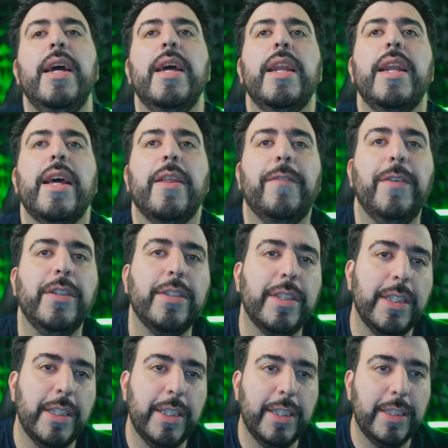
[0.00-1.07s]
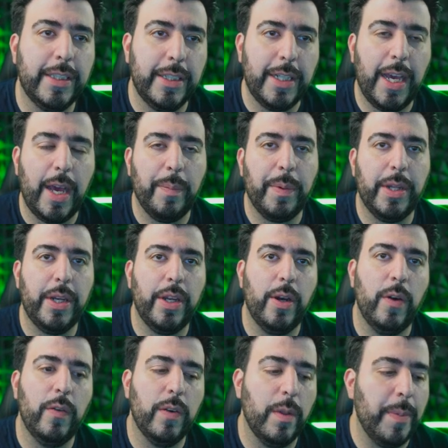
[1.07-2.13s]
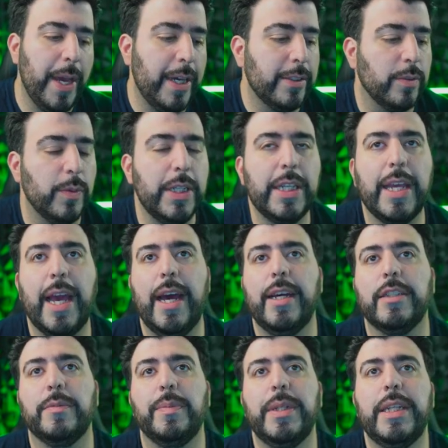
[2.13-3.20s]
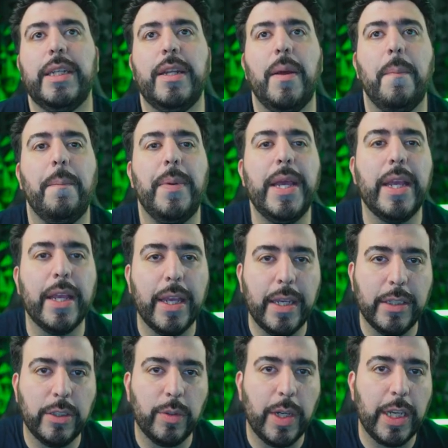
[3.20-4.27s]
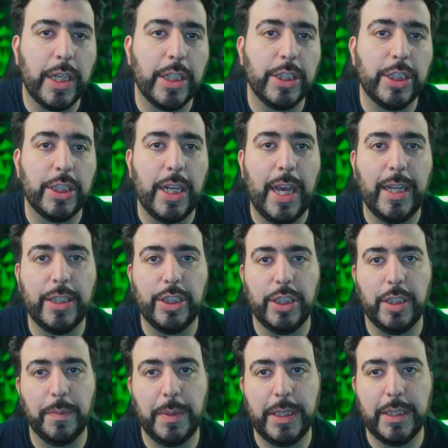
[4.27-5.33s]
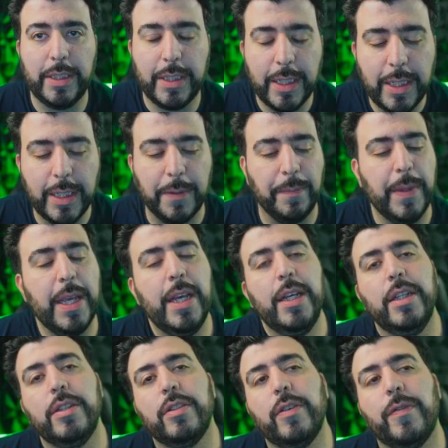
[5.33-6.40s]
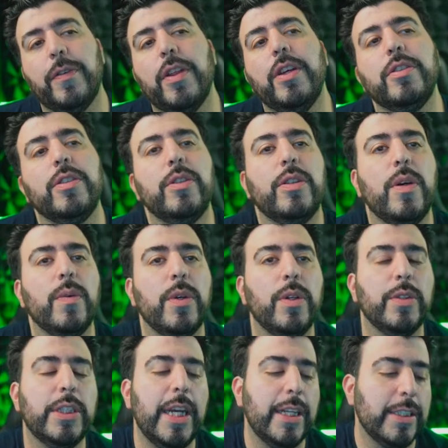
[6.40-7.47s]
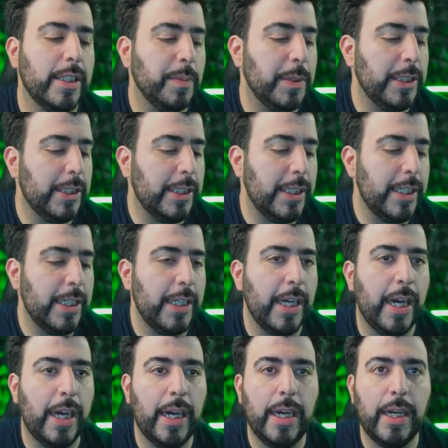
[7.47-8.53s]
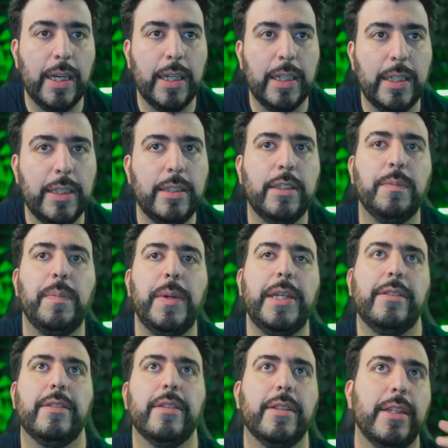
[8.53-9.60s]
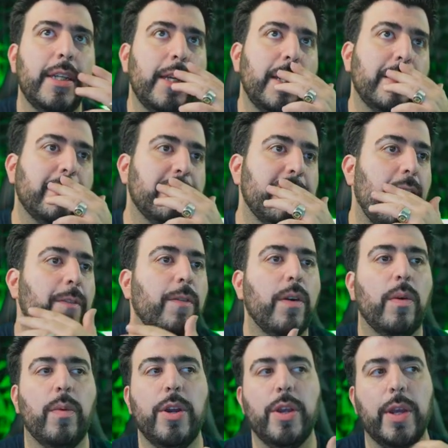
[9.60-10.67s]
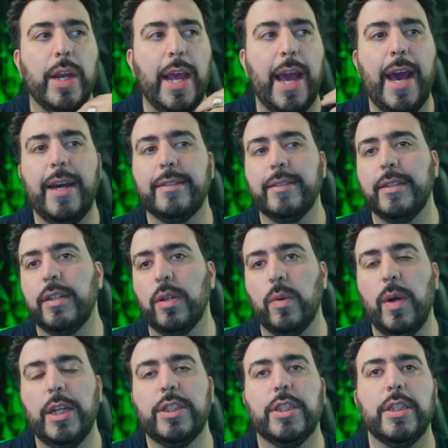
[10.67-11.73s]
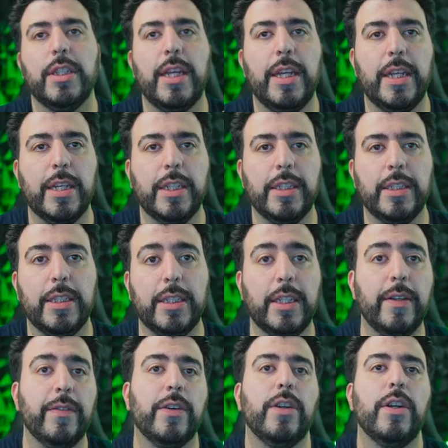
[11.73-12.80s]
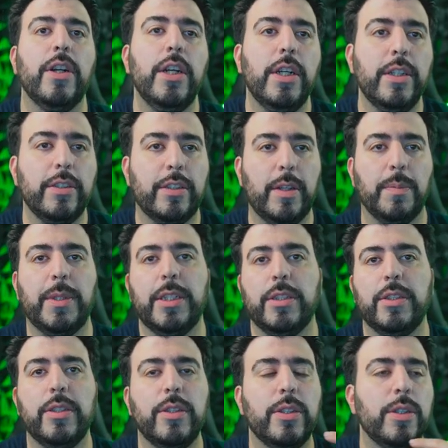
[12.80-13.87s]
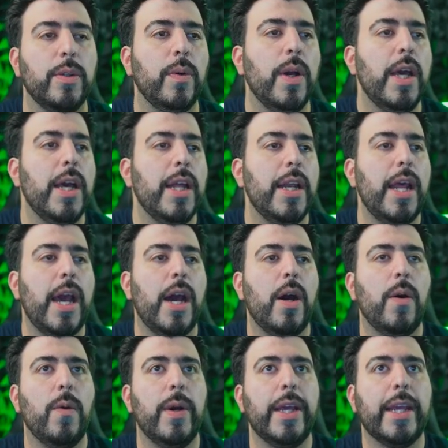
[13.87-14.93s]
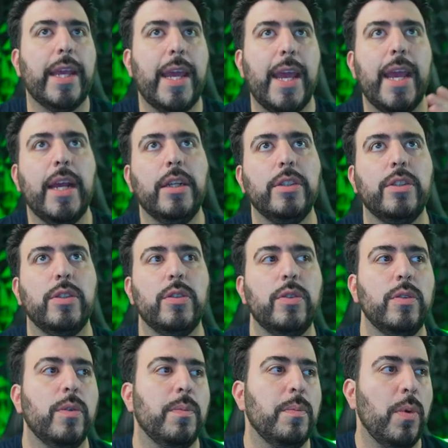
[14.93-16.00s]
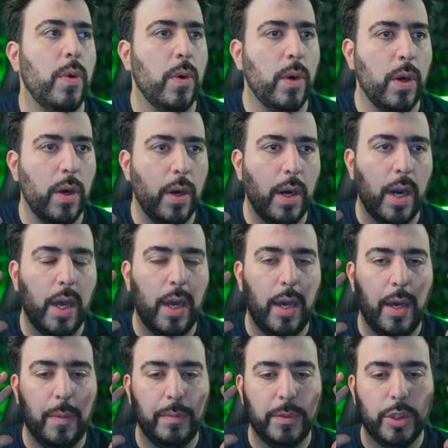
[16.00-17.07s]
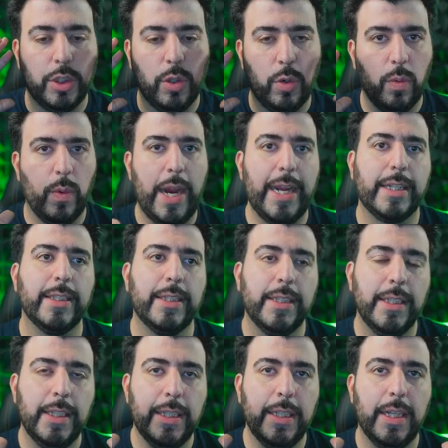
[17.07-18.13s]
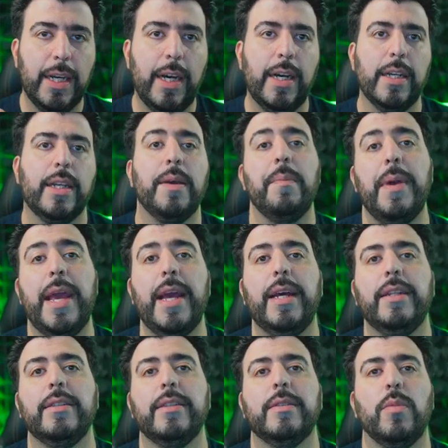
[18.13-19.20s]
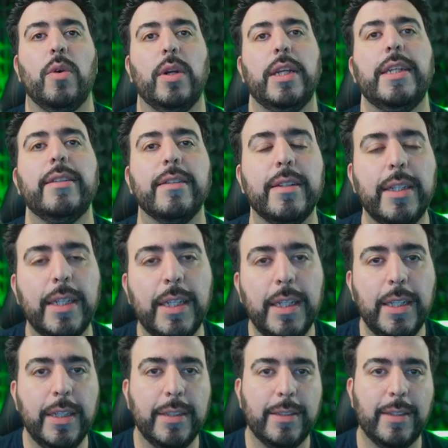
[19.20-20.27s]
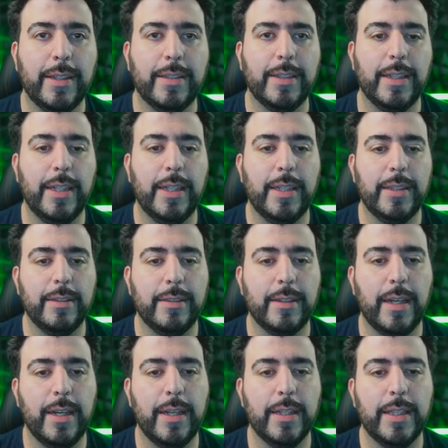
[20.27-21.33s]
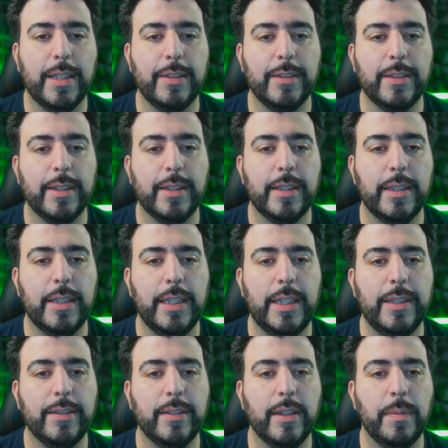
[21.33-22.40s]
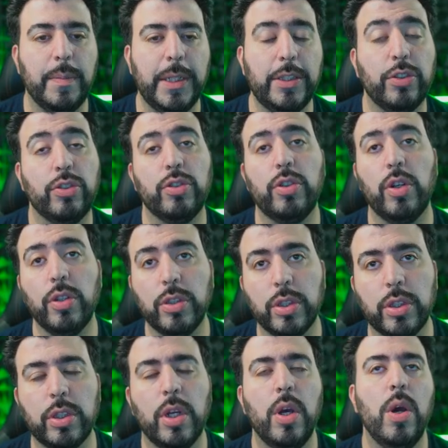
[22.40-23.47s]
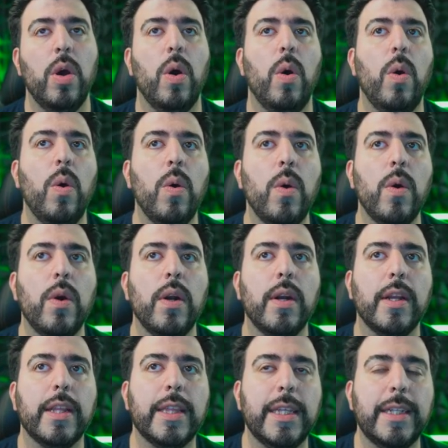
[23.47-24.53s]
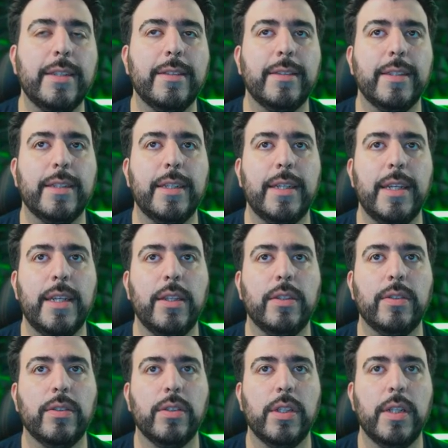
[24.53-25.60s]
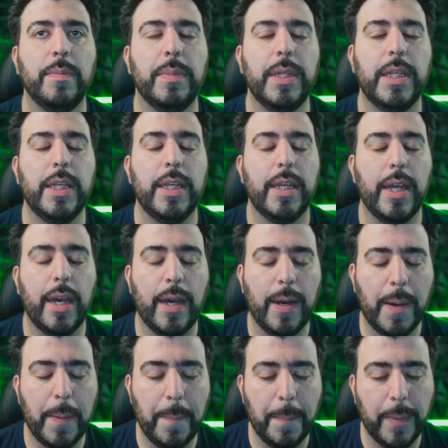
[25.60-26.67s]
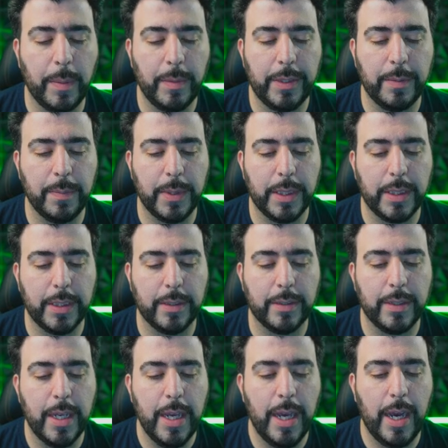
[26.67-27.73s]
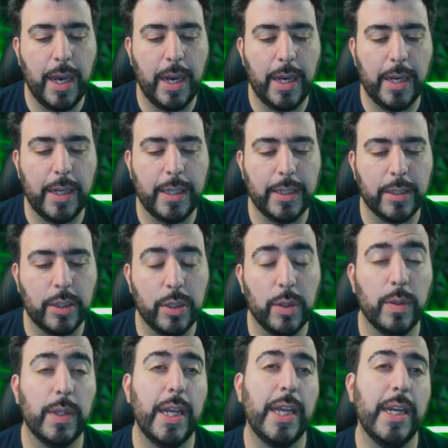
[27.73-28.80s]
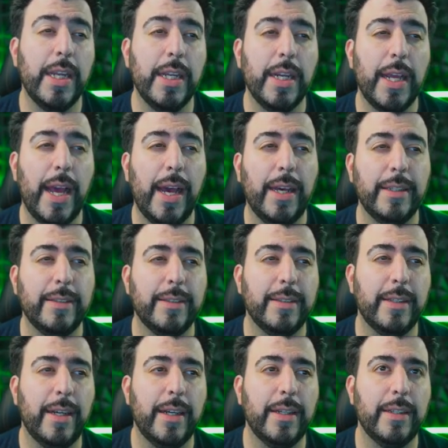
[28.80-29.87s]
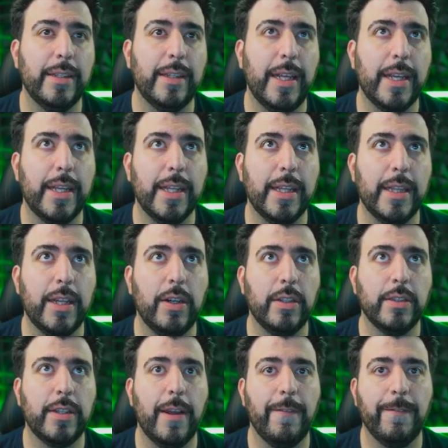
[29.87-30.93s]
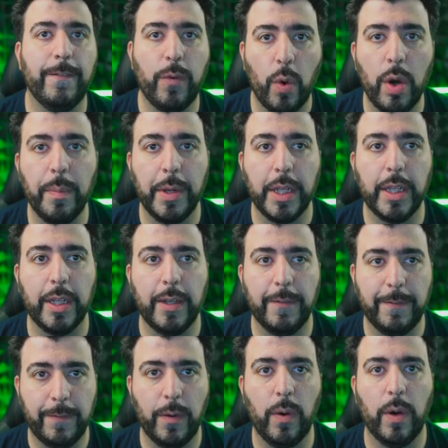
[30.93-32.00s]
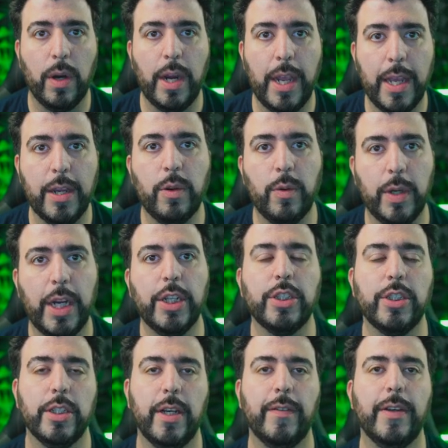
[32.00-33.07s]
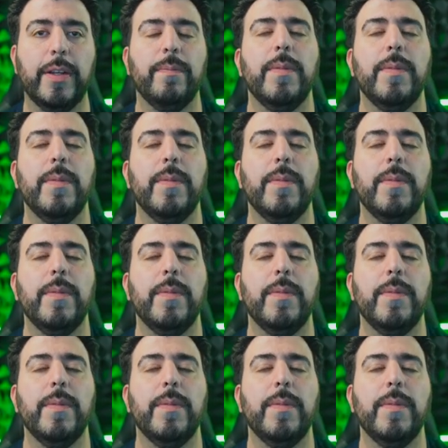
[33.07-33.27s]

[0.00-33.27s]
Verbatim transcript: Now, the first thing that did happen over the past week has been Bing integrating ChatGPT. So for those of you who don't know, ChatGPT uh, is basically a software where you can ask it a question and it can deliver something to you. Now, it can do more um, direct uh, commands more easily, such as uh, things that could easily be searched or things that could easily be, um, let me put this, uh, created as uh, like there is a formula for a creation of it.